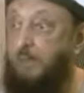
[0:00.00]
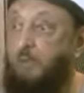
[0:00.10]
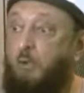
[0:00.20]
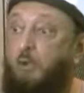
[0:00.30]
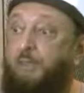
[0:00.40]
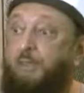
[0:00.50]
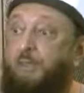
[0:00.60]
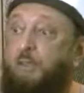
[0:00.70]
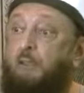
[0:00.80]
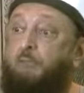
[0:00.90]
are
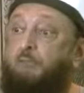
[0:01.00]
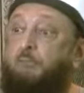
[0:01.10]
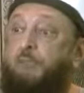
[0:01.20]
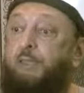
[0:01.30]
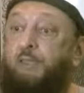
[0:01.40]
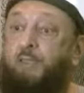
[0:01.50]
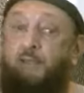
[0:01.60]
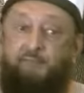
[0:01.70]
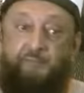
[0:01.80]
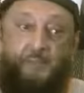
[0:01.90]
loyal to the
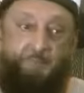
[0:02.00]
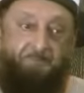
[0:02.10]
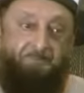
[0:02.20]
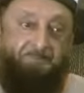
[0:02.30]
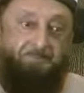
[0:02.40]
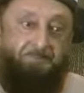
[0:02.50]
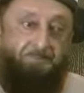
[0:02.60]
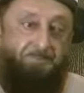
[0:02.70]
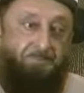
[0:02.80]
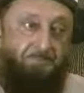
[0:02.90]
Khilafah.
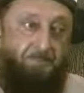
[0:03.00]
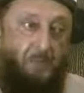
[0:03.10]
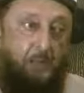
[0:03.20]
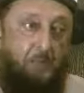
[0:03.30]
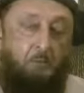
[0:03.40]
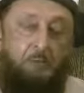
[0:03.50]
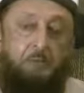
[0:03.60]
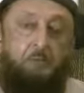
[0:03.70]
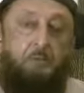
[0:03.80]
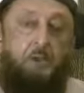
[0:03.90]

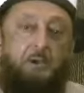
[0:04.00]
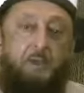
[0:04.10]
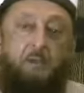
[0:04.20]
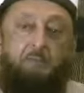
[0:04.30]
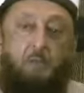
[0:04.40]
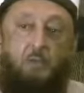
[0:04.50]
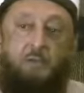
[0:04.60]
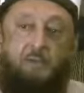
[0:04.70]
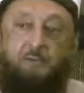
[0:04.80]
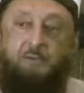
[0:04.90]
We not have
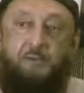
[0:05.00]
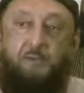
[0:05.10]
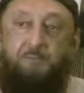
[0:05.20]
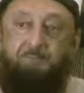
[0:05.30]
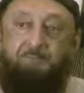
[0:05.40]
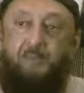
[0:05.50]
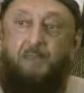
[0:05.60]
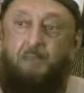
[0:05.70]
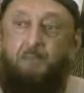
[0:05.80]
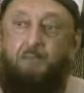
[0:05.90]
loyalty
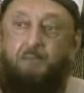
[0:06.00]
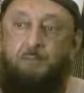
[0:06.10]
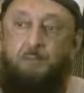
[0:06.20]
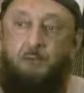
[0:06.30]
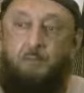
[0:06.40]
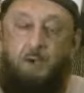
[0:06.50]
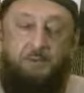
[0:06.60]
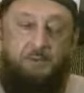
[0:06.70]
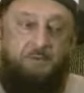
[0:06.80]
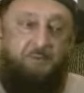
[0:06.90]
to your
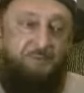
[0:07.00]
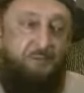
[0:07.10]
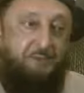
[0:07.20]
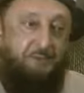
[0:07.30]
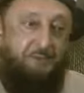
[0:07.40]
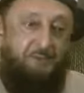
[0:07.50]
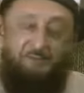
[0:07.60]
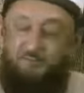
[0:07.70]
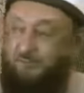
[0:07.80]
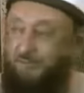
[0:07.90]
modern
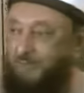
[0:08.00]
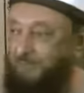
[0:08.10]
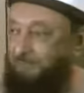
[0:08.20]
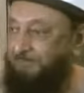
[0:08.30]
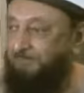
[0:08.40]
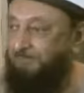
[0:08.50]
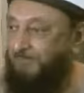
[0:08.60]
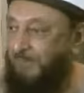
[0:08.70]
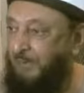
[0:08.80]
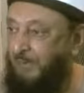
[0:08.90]
secular state.
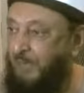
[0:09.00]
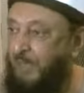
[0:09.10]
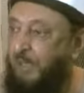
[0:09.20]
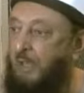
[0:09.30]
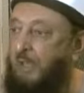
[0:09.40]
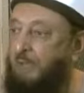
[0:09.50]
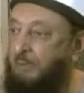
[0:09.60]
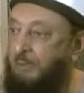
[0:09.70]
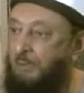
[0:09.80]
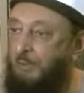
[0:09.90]

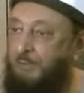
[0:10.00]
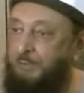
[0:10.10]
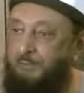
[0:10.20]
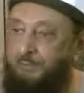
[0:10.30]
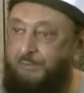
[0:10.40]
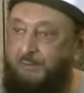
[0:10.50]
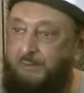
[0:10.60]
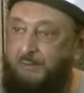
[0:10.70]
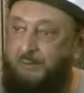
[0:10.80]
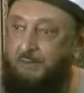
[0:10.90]
Our
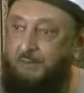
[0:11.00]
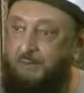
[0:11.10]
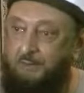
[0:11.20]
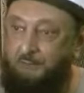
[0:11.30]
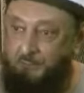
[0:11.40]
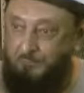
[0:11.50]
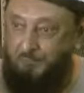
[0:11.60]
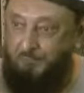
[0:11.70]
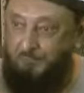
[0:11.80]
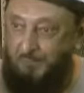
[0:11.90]
loyalty is
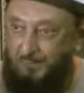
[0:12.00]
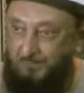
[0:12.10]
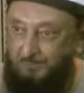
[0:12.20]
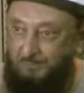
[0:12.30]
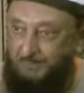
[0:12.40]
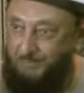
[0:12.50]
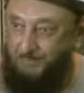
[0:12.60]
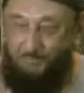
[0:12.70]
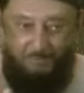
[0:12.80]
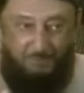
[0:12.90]
to Islam
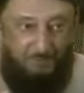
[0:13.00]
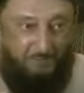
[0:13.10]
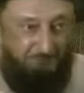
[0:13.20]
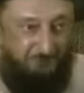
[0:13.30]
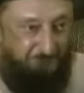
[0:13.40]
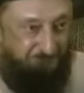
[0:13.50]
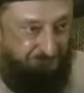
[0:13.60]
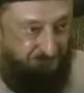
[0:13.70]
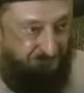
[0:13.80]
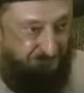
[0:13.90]
and to the
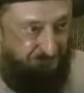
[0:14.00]
Khilafah.